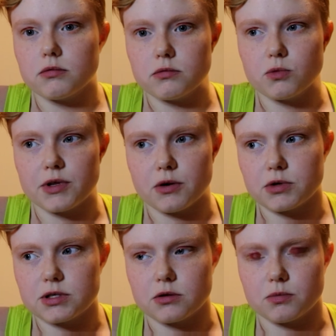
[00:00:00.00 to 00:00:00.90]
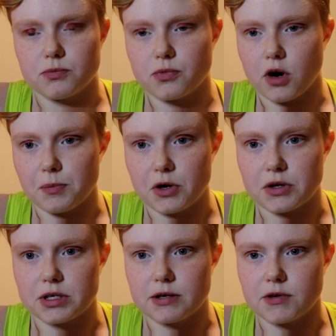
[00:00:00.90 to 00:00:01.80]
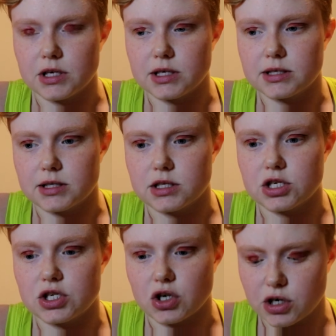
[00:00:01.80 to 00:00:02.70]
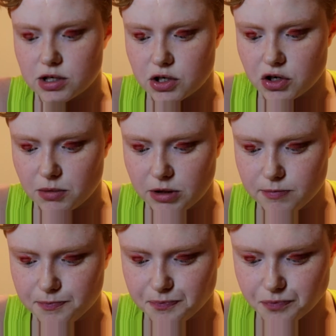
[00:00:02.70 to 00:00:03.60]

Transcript: when they were still primarily DVDs and just started streaming.